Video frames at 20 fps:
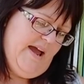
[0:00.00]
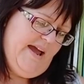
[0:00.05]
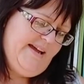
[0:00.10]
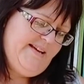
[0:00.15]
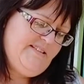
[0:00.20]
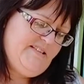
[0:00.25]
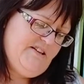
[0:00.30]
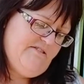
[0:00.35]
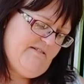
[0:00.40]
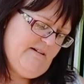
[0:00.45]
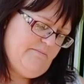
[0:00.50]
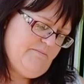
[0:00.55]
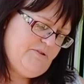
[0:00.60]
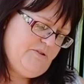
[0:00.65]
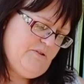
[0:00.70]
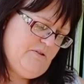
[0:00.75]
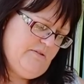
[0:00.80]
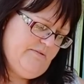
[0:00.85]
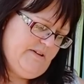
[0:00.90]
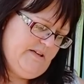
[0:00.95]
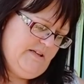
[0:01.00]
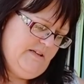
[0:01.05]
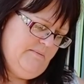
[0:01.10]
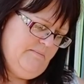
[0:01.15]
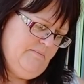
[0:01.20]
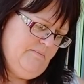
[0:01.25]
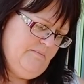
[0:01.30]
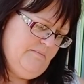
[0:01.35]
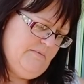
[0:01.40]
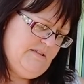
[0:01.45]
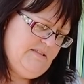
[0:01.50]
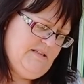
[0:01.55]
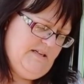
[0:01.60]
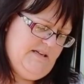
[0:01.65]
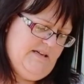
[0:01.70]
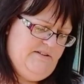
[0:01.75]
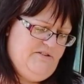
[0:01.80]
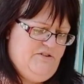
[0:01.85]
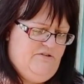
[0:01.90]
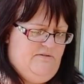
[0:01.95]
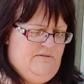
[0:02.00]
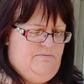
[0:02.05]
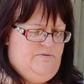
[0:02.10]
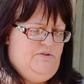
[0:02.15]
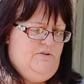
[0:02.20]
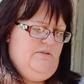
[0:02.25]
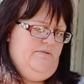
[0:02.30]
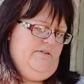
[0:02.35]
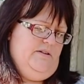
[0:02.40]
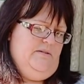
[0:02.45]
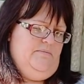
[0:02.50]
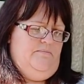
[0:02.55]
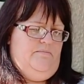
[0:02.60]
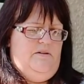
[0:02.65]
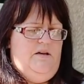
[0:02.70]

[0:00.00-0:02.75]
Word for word: 80 gram serving. Is it an 80 gram serving?